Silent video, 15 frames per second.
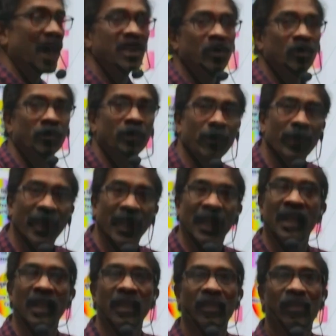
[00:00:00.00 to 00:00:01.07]
should be
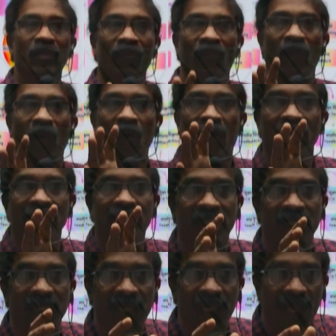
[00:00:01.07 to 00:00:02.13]
mainly to focus
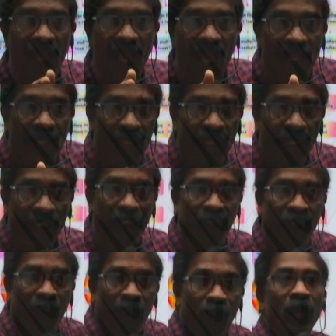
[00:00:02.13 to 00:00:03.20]
the
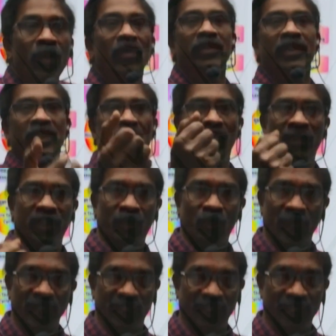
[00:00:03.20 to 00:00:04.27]
curiosity of the
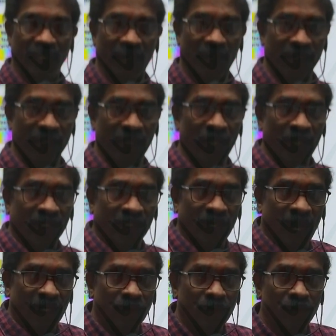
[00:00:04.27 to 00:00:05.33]
students in the class.
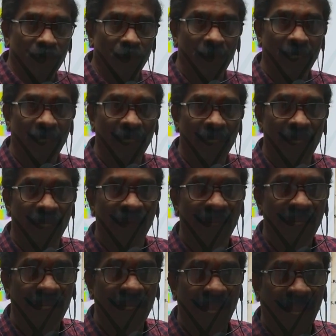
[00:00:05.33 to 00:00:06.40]
Classroom should be
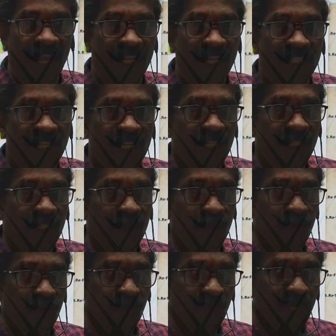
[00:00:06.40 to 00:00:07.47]
very energetic
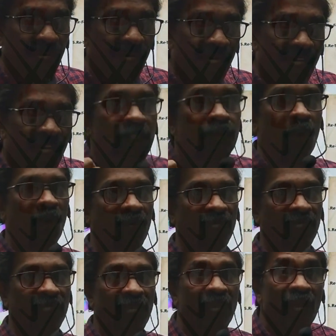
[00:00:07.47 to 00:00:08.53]
to respond
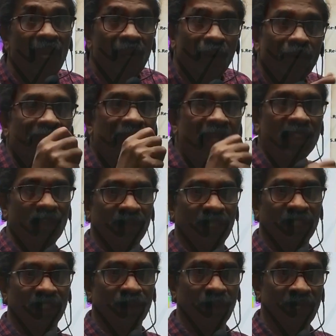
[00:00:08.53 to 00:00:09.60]
to the questions of
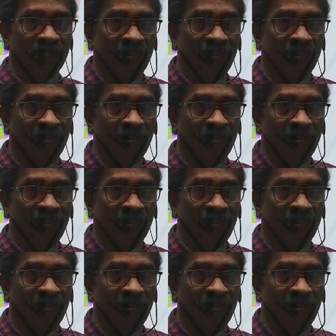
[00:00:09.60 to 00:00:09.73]
the students.